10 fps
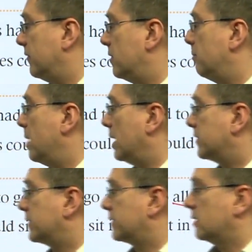of the
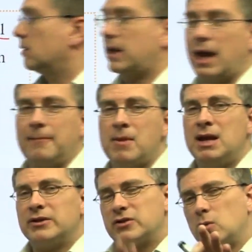bus. Okay?
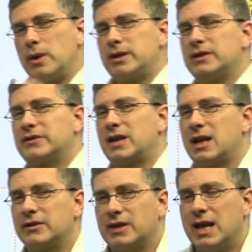So what this
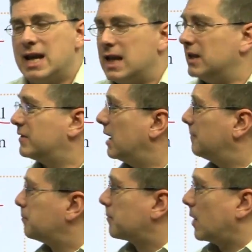says is
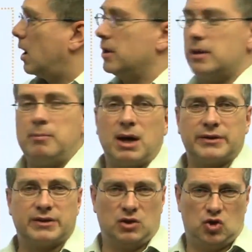that on the
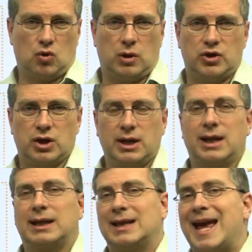bus in Georgia,
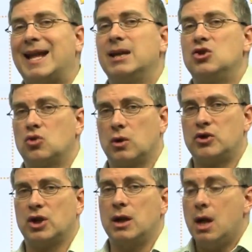in Atlanta,
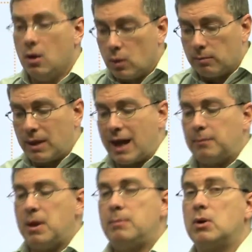Georgia, when
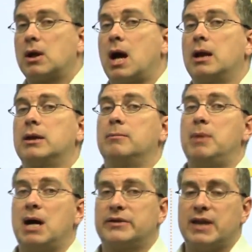black people got on the
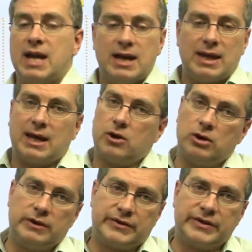bus, they
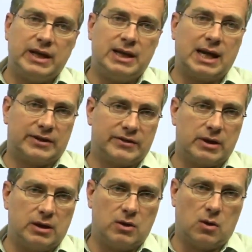couldn't sit next to
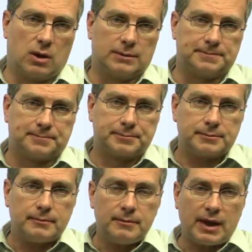the door.
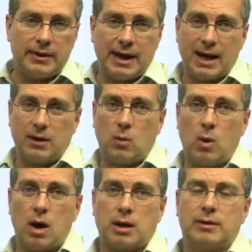They had to
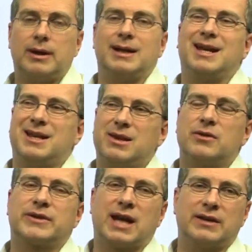walk, and in
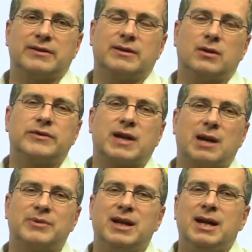those
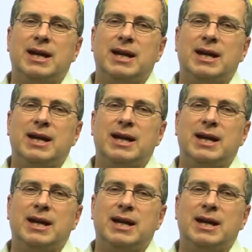times,